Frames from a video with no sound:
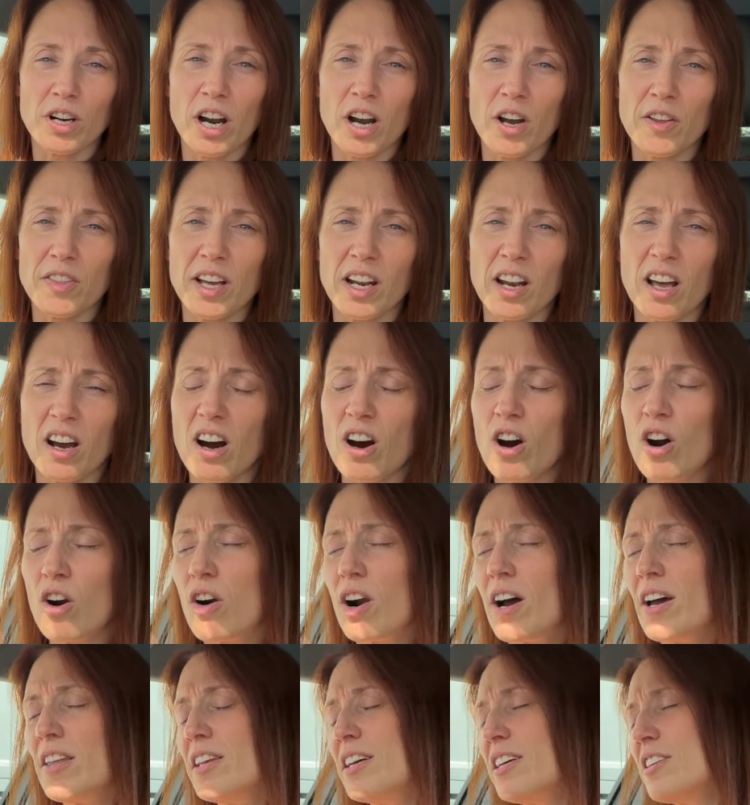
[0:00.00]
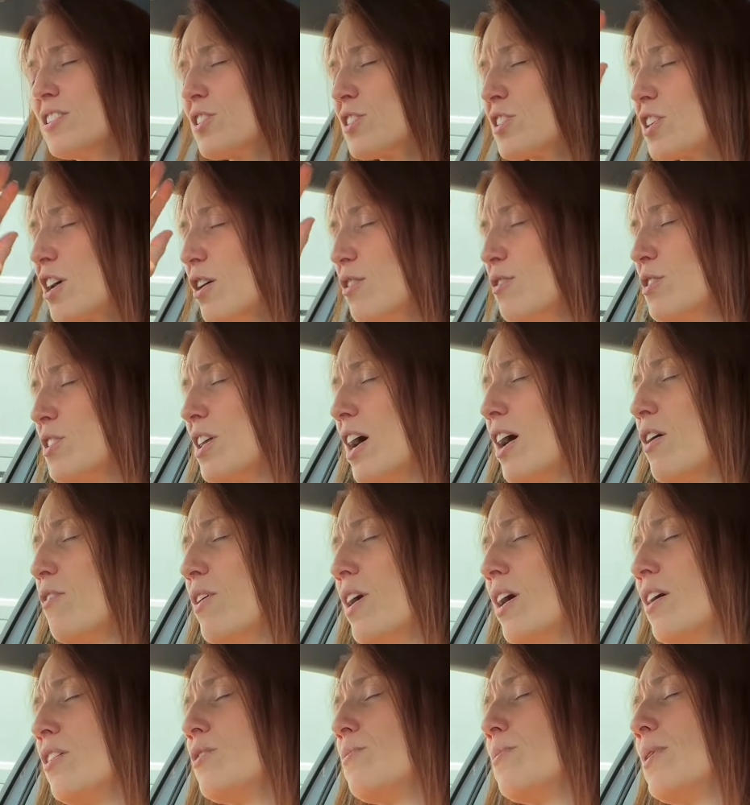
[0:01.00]
And they're like, all right then, just go to that
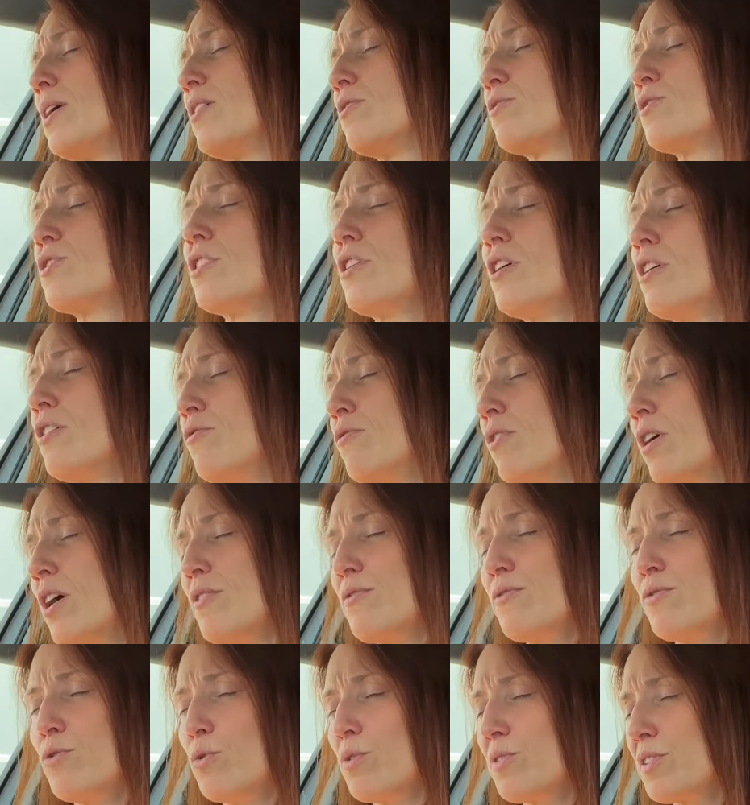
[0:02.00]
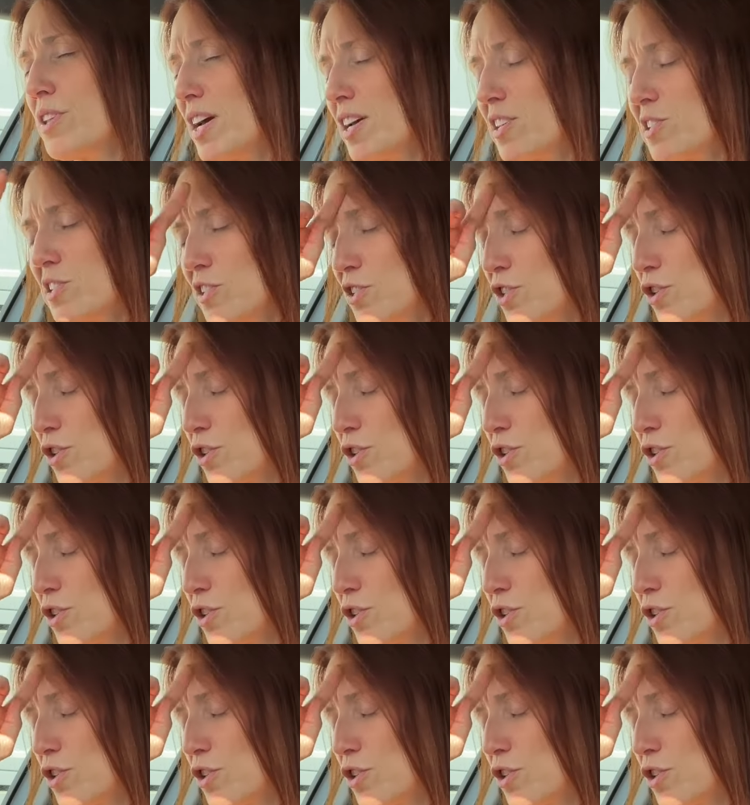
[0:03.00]
roundabout, turn right, 4th exit to